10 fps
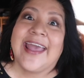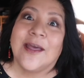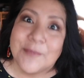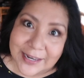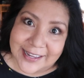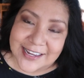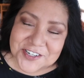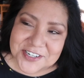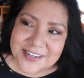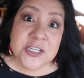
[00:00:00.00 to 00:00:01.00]
and
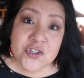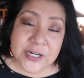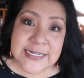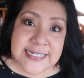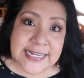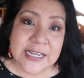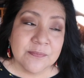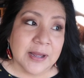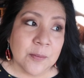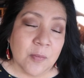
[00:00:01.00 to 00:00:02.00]
medication. Been trying to
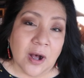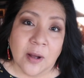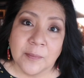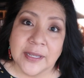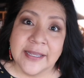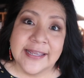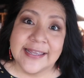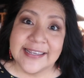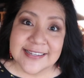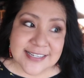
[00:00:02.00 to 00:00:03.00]
keep my mom
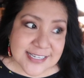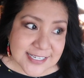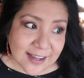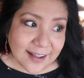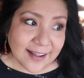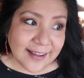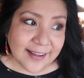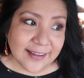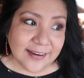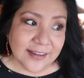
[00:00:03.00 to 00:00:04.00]
inside.